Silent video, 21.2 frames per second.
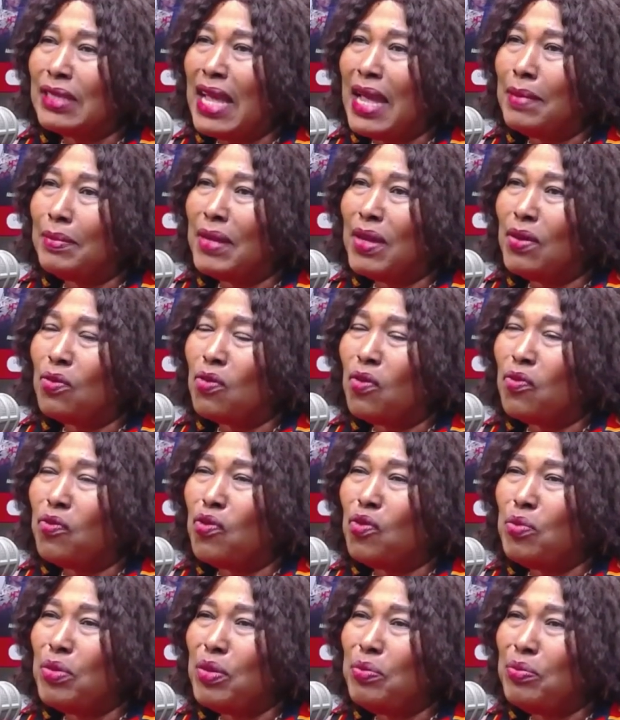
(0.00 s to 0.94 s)
time na
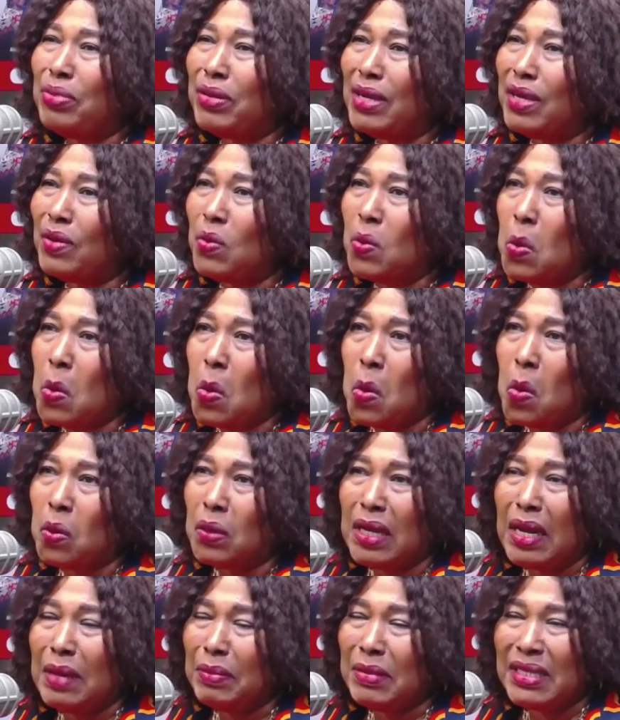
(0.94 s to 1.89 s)
nkrofo bebre wo
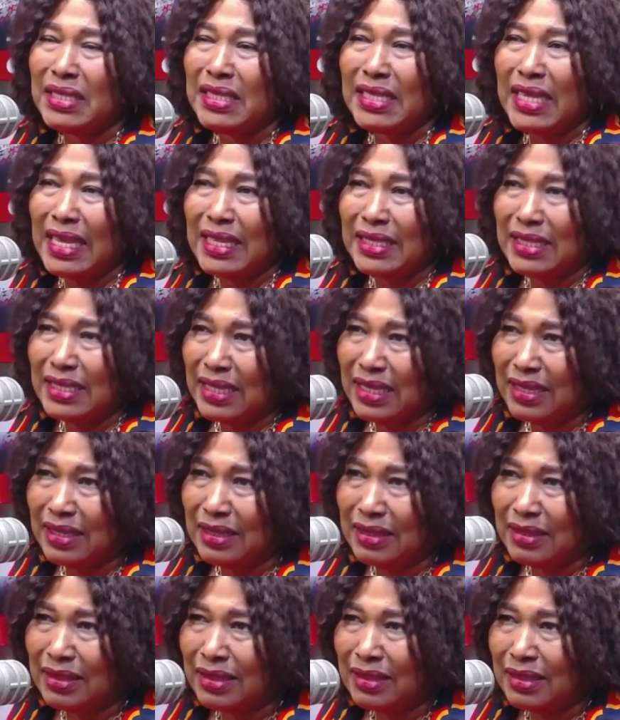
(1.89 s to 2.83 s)
ho na me ntiase
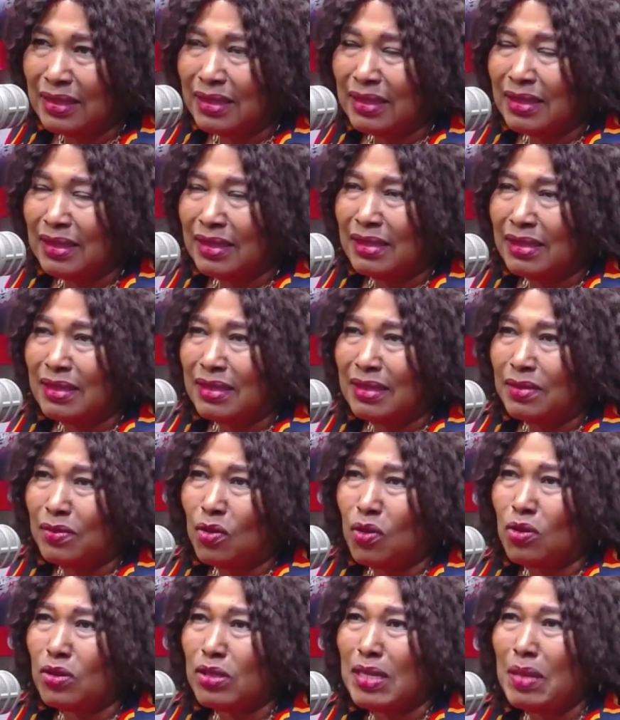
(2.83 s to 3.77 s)

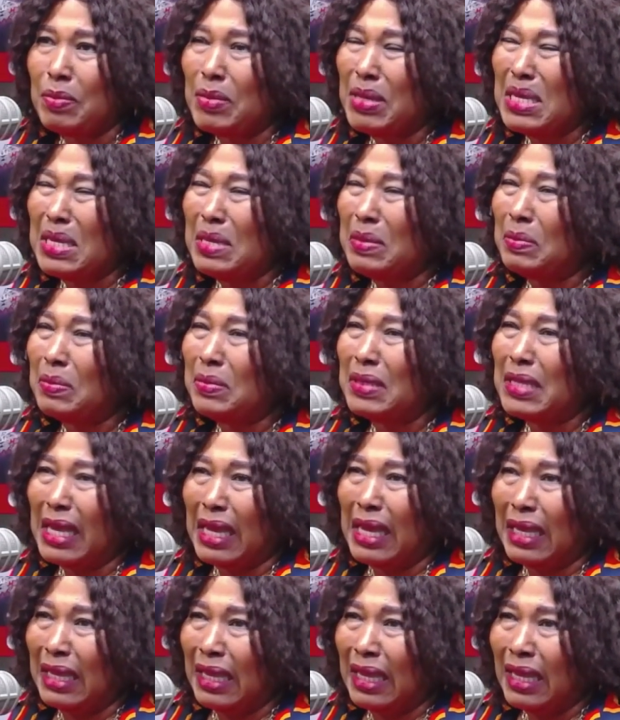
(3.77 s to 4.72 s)
because na me nim
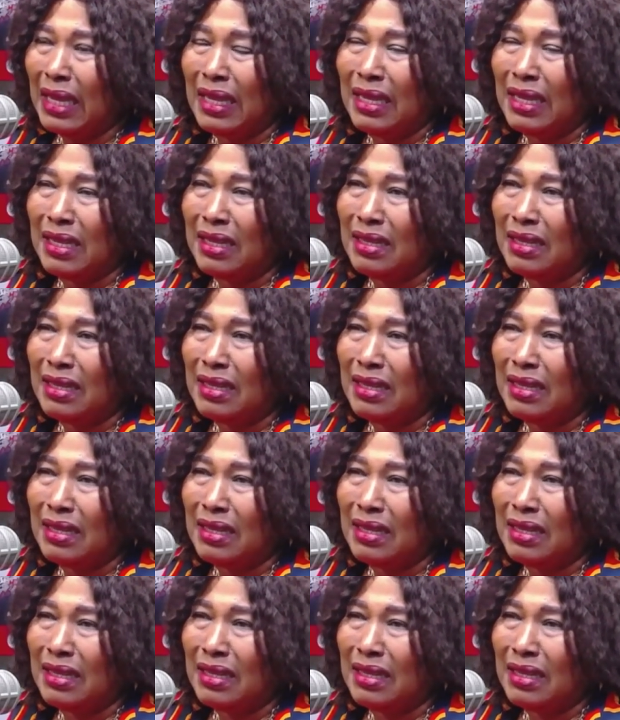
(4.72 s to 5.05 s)
de ye